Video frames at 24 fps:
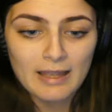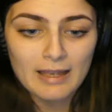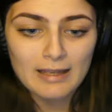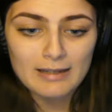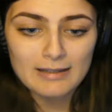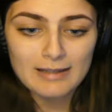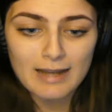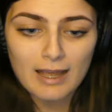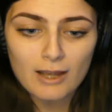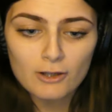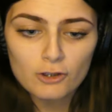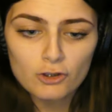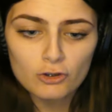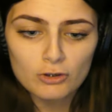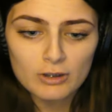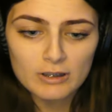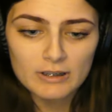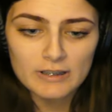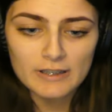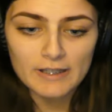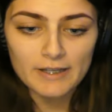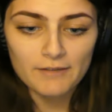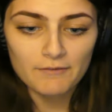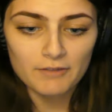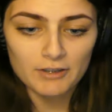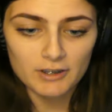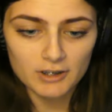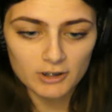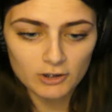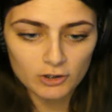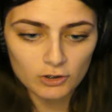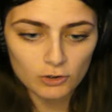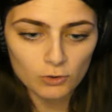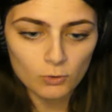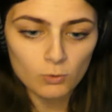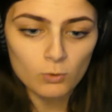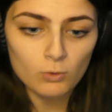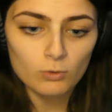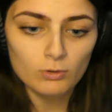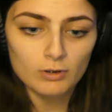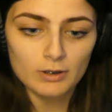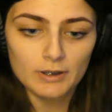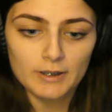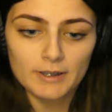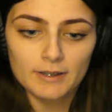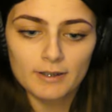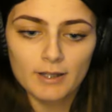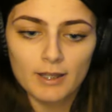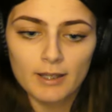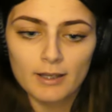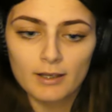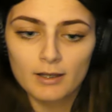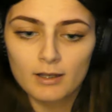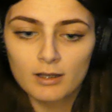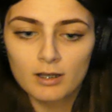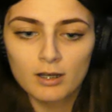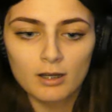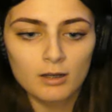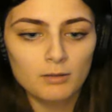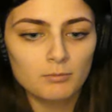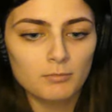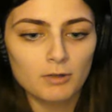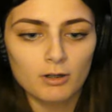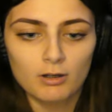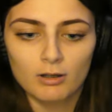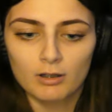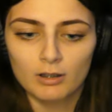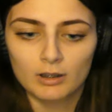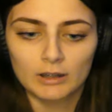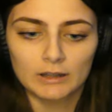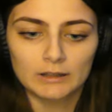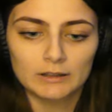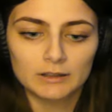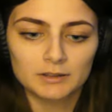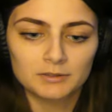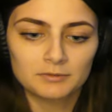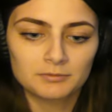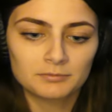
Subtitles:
Now you need to give us a story. Like, come on.